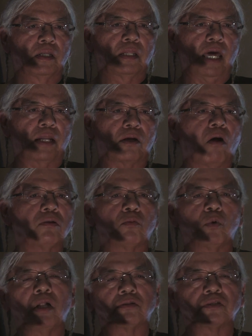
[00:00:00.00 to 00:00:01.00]

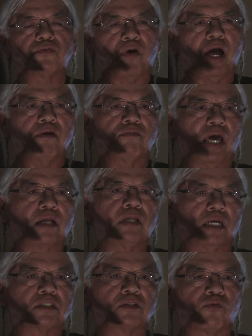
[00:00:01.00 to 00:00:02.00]
while there's 5,
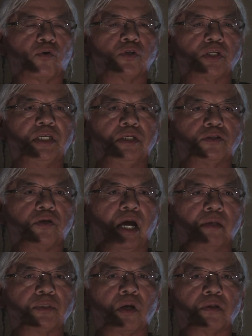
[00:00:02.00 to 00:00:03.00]
that's 14
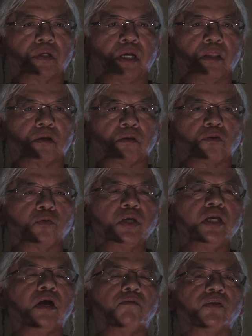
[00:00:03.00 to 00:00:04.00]
tribes altogether.
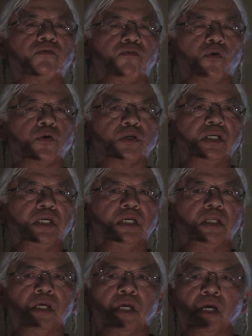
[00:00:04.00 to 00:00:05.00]
3 of the
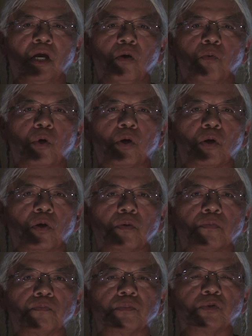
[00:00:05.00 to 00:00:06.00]
14
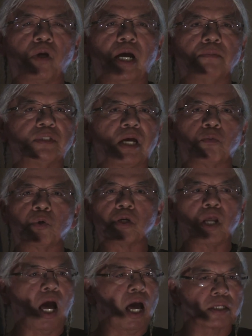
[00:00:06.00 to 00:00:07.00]
were tribes that were
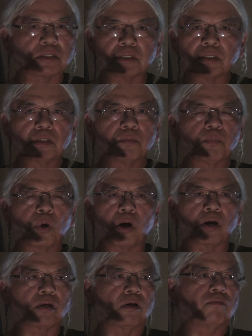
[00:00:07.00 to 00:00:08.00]
not
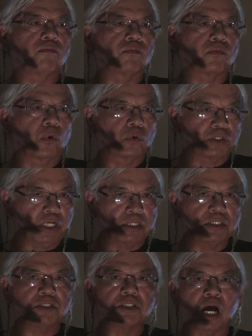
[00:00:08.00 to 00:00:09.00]
part of
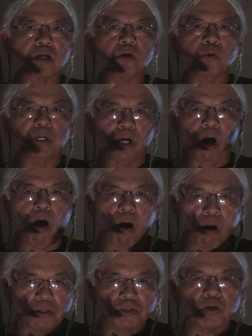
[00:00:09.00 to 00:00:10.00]
Oceti Shakowin,
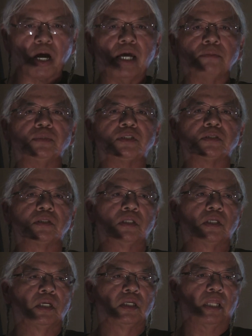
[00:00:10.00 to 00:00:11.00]
our tribes,
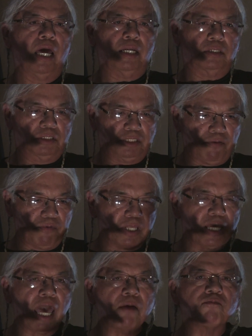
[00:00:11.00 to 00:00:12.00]
that 7
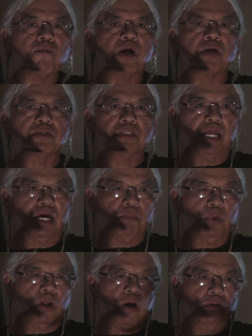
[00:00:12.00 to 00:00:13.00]
Campfires that I
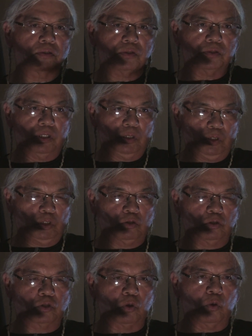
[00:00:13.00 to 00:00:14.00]
belong to.
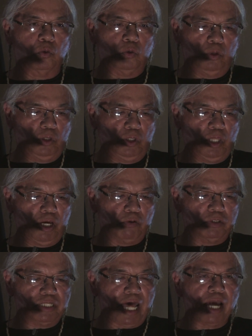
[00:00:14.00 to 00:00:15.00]
So there
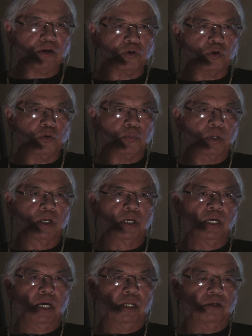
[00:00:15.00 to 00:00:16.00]
was that group,
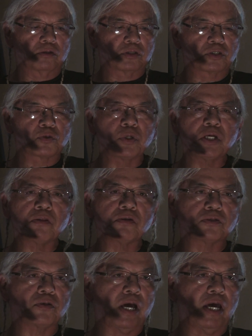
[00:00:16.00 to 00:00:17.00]
and there was 3 other
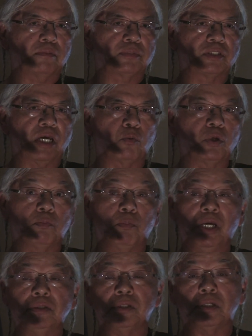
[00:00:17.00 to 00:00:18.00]
tribes that we
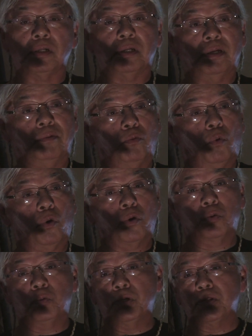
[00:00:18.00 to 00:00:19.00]
basically
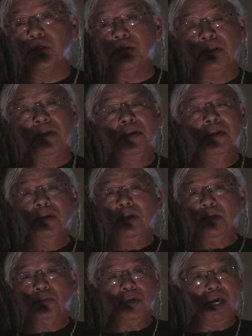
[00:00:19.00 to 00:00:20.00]
warred with,
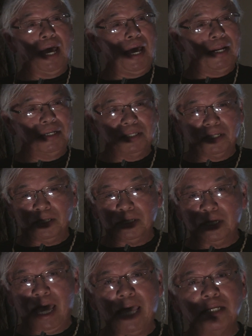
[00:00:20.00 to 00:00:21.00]
and we had
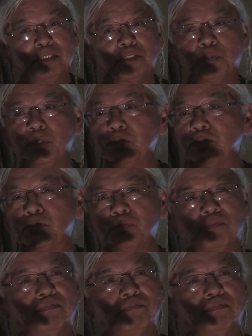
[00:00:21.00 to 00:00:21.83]
land disputes